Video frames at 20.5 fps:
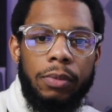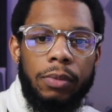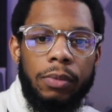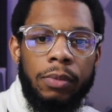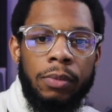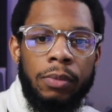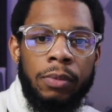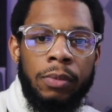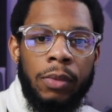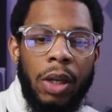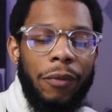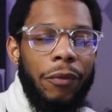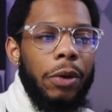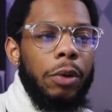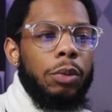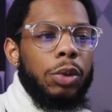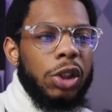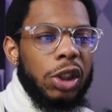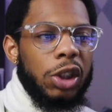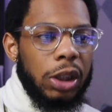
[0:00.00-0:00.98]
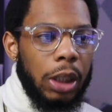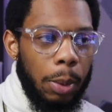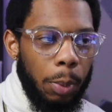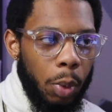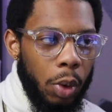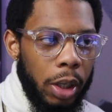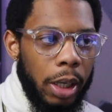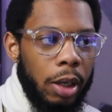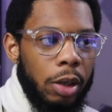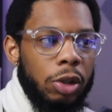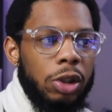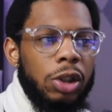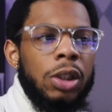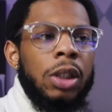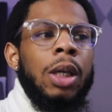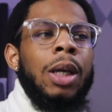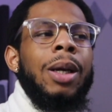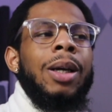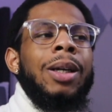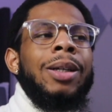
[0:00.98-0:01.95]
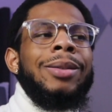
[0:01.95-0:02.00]
If it was someone else
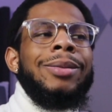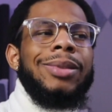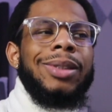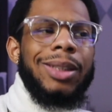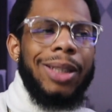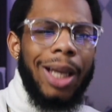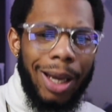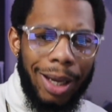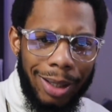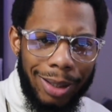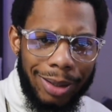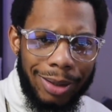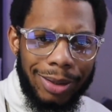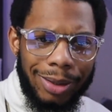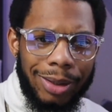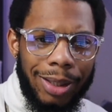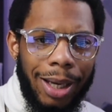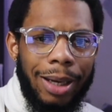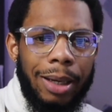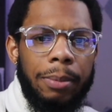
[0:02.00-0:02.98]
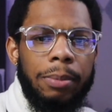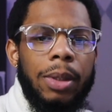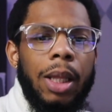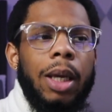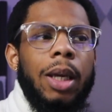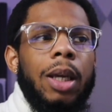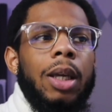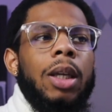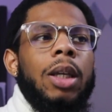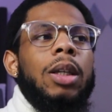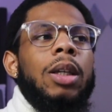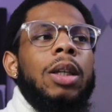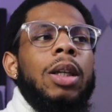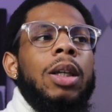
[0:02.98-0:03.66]
saying the same thing,